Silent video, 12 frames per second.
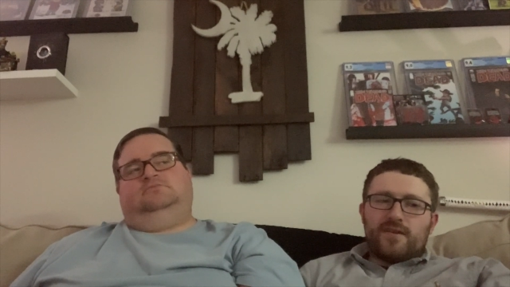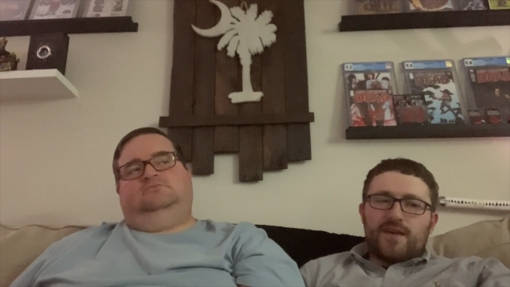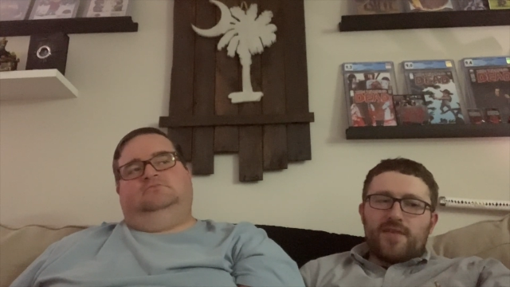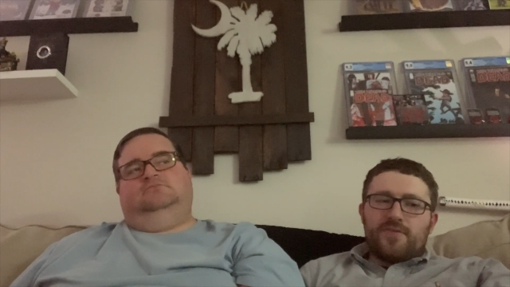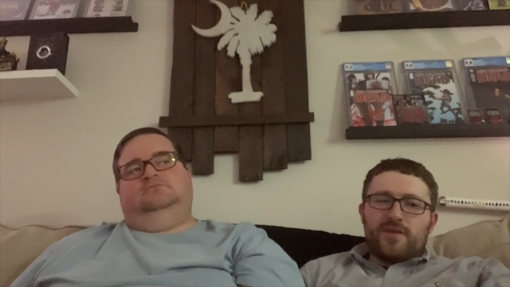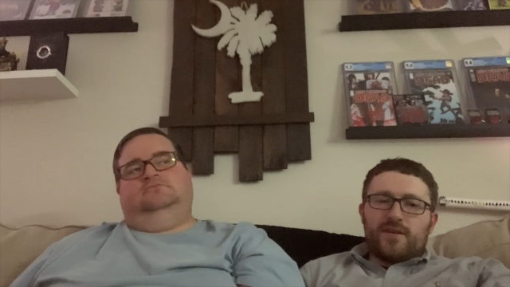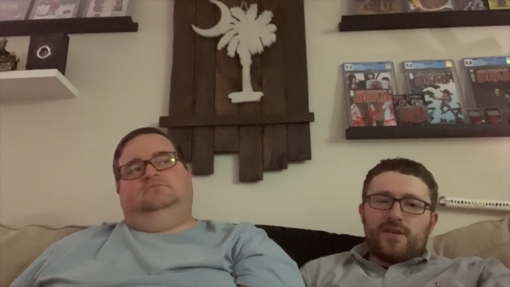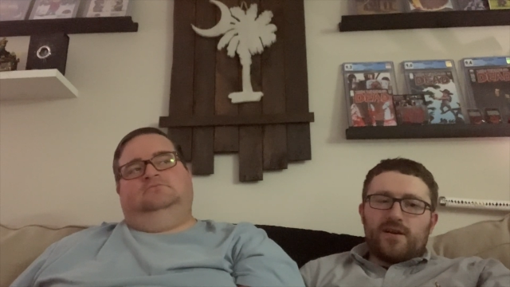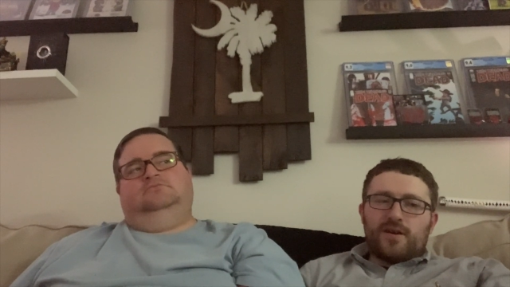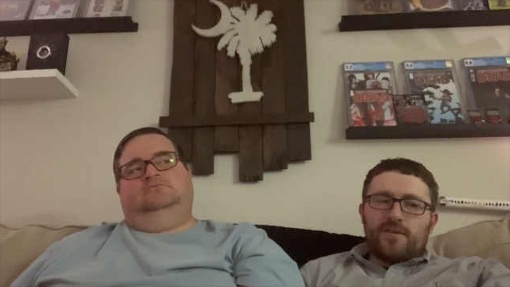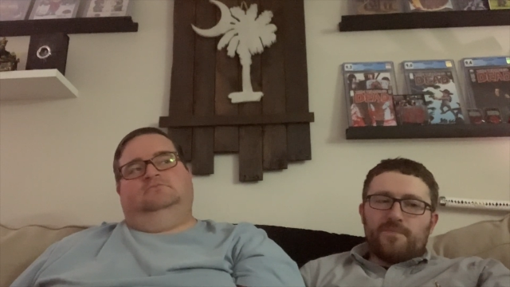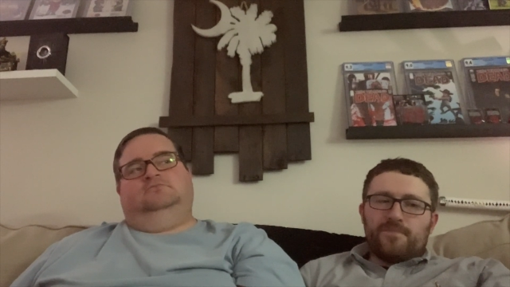Speaker 1: and then
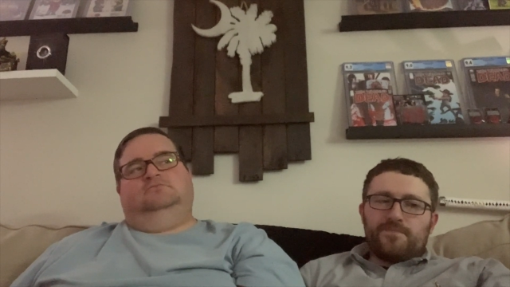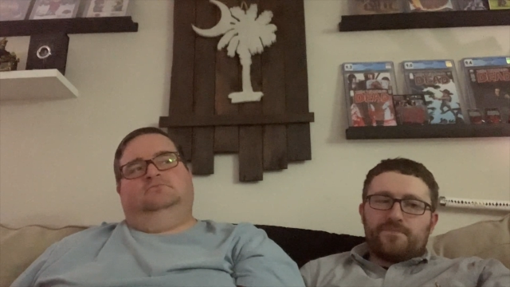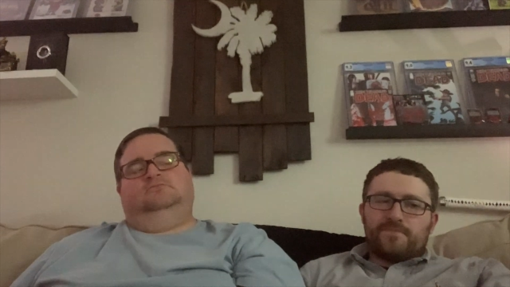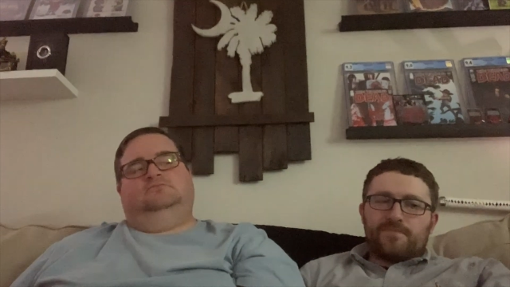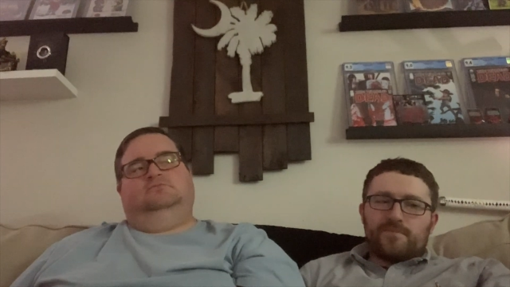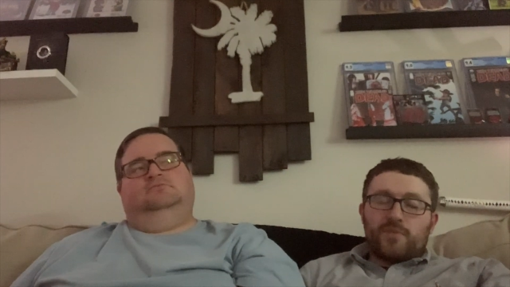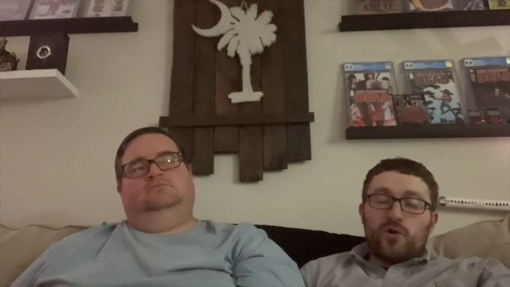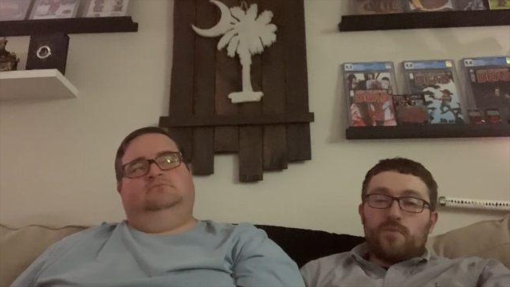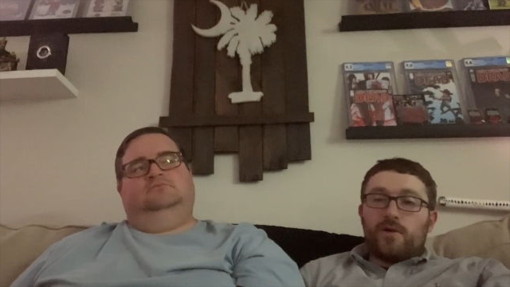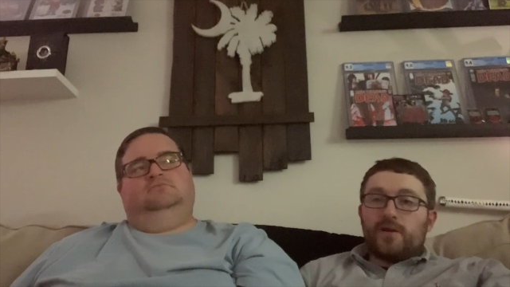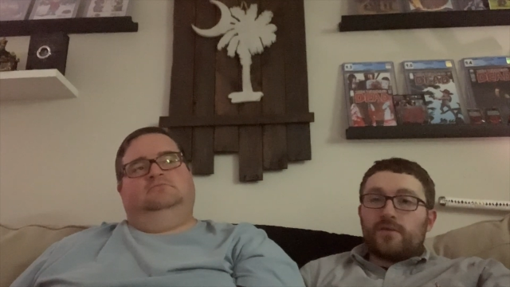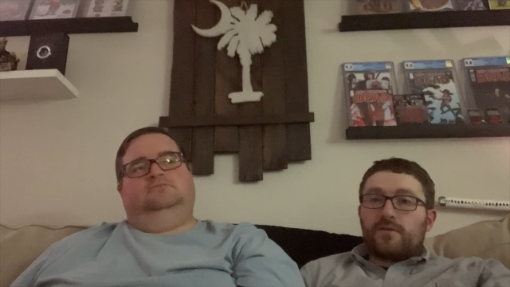um,
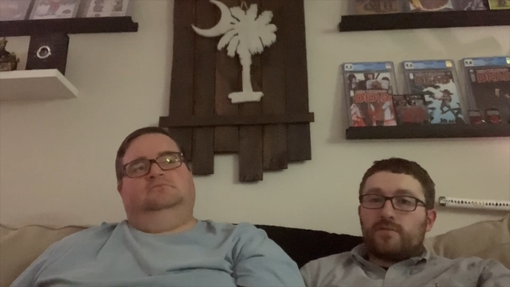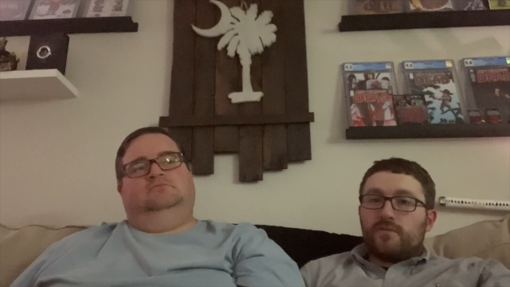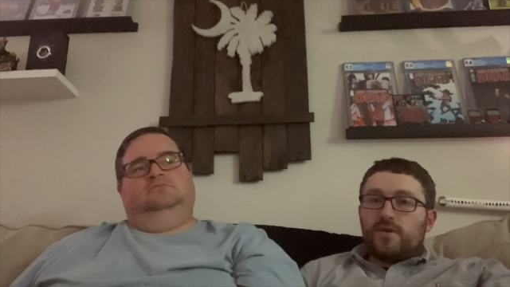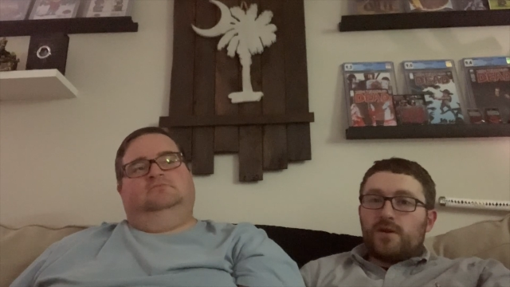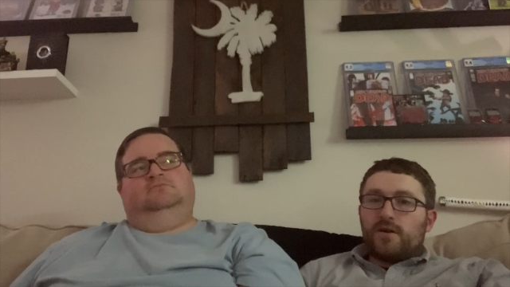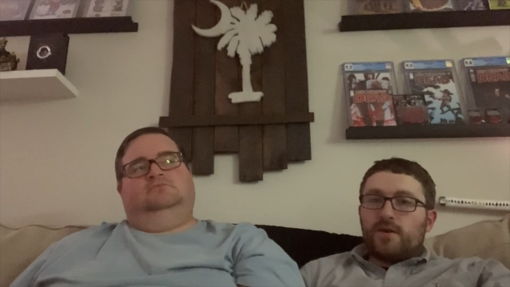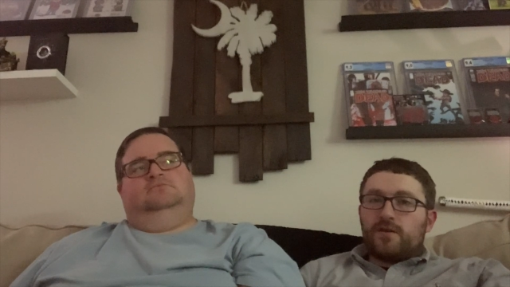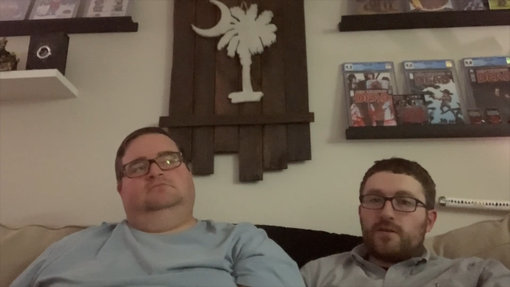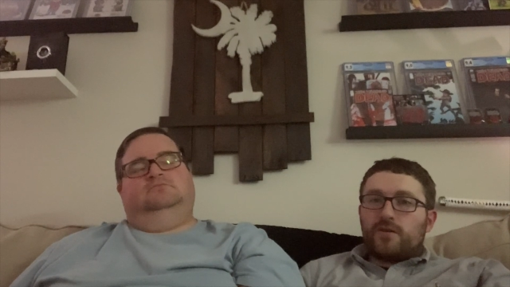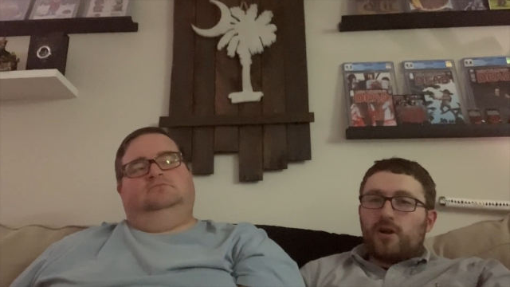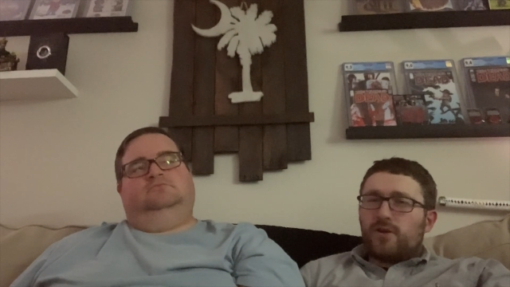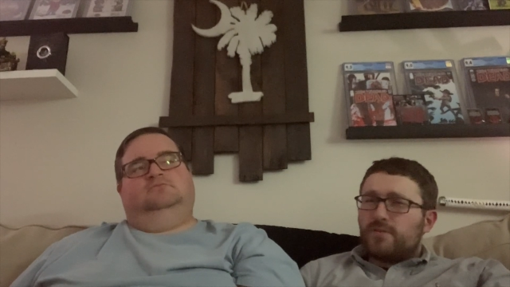Pokemon uh,
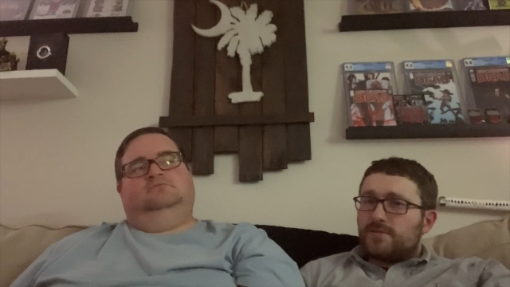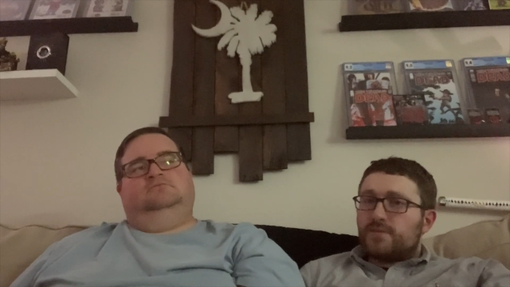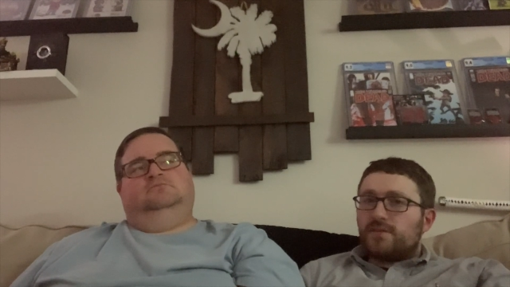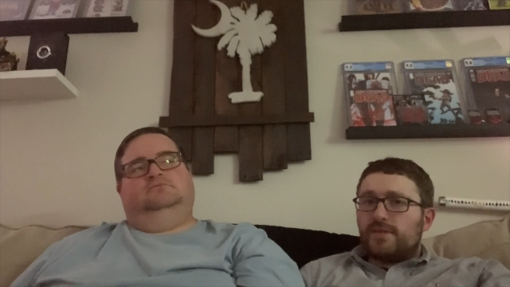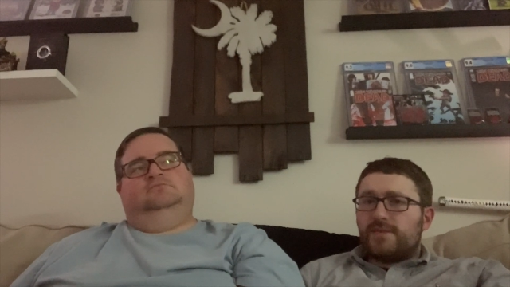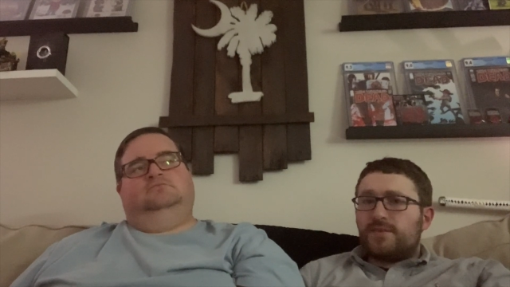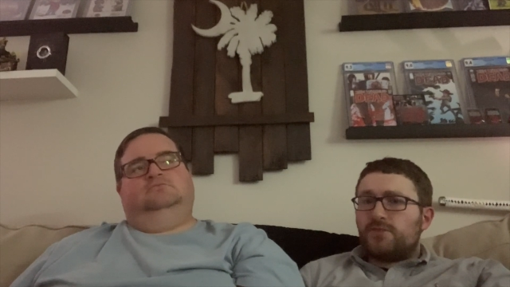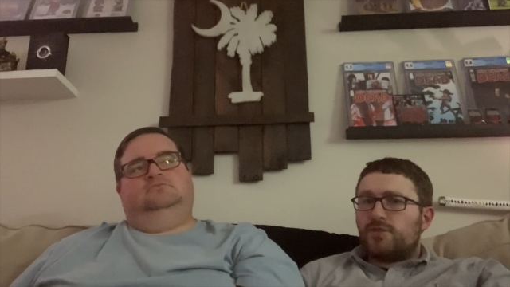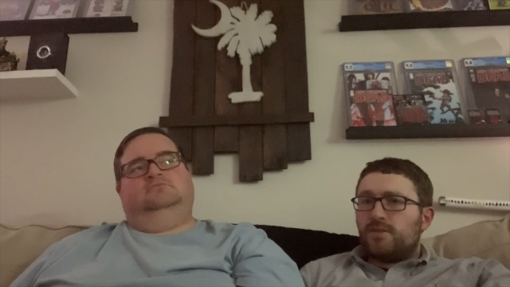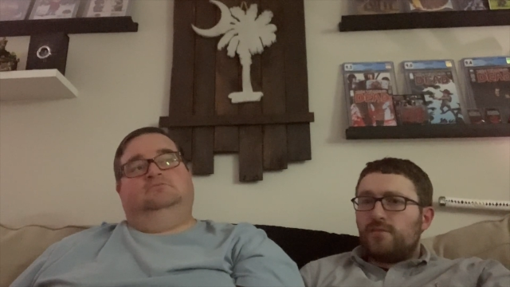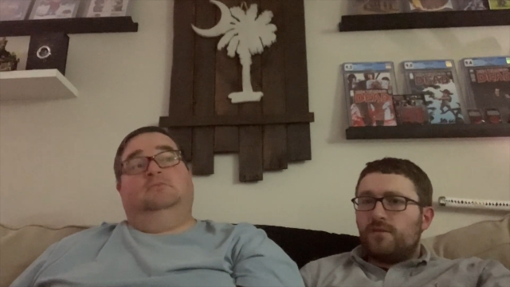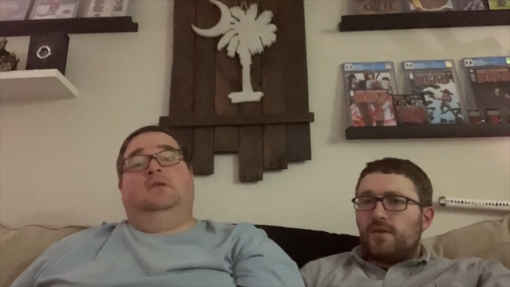cards, the T C
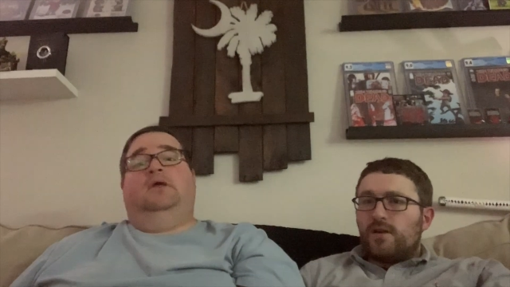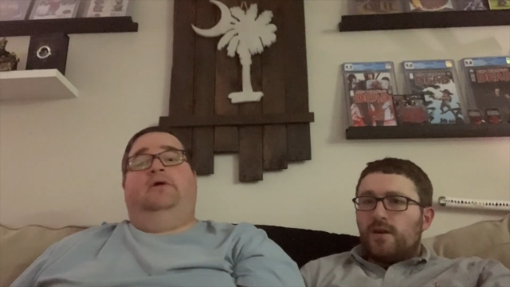G.